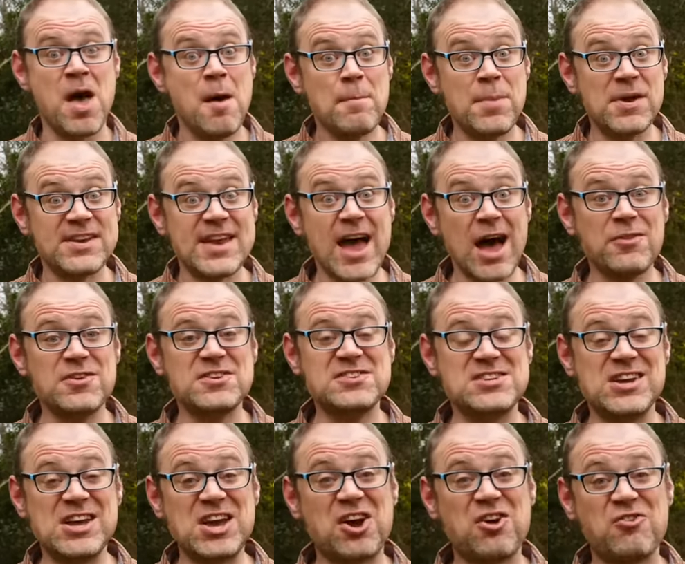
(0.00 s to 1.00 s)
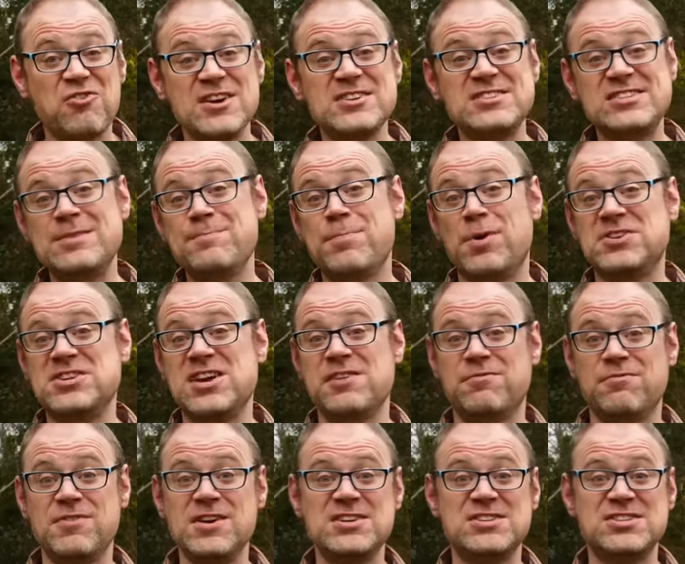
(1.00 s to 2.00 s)
But now there's an increasing body
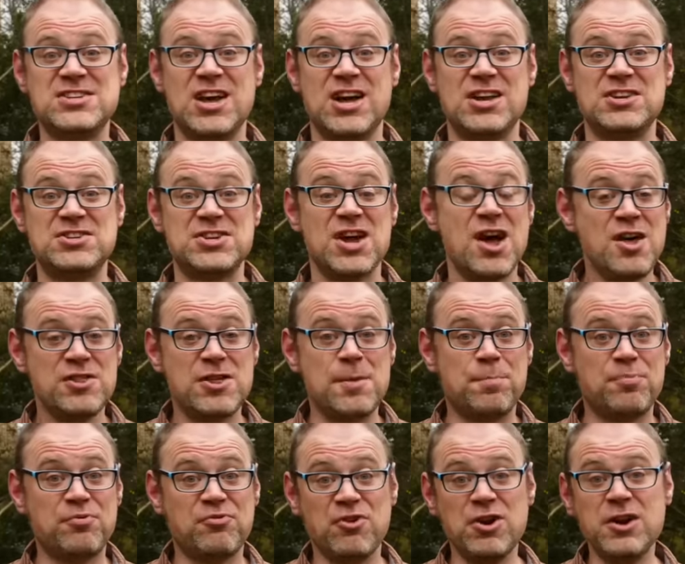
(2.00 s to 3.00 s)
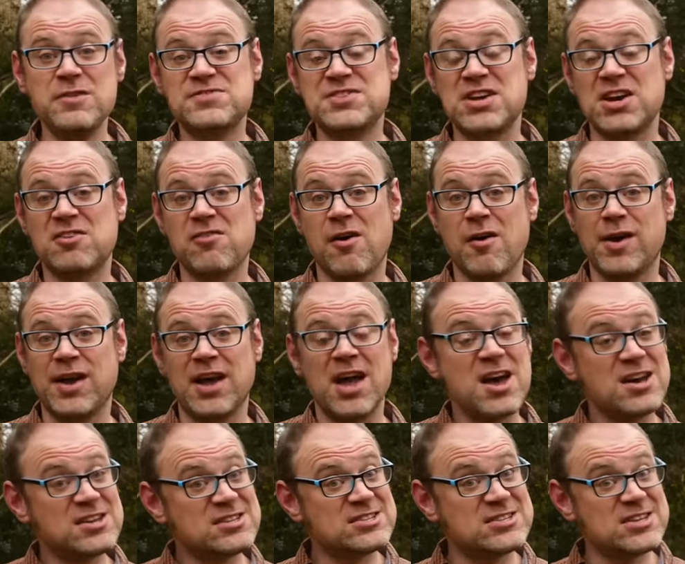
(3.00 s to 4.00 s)
of research that proves that growing
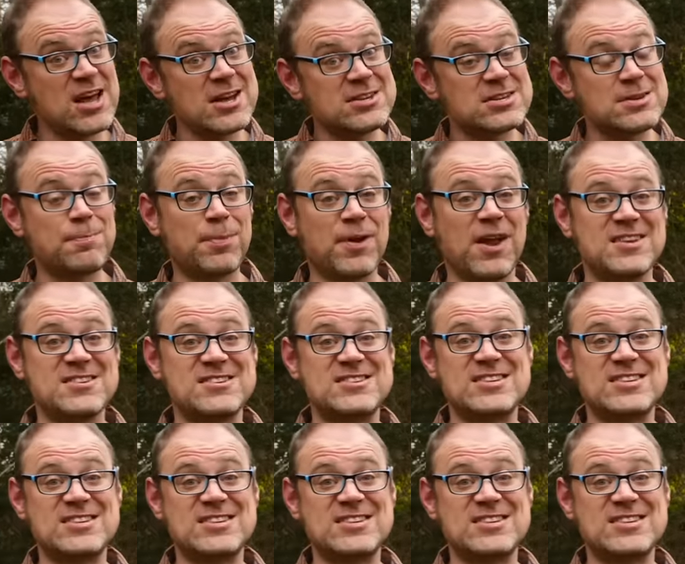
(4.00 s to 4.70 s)
certain plants